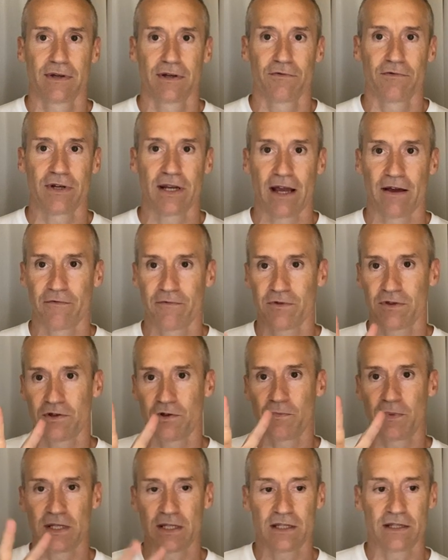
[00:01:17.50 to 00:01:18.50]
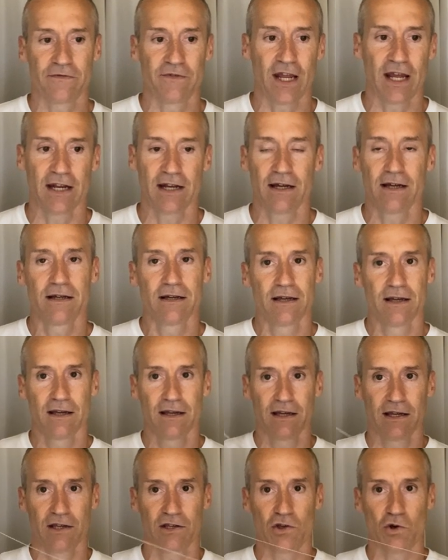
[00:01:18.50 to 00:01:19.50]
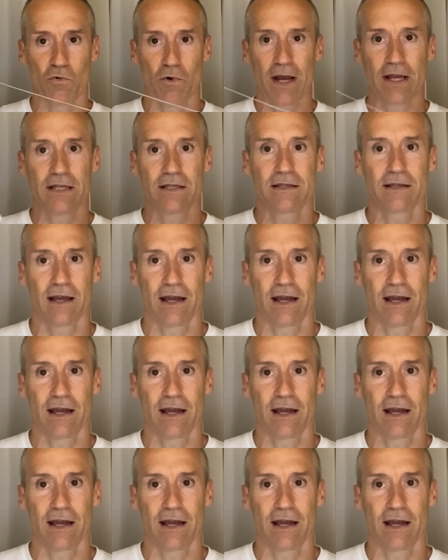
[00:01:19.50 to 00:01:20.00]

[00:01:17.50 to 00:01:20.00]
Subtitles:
you have two pieces of data, your waist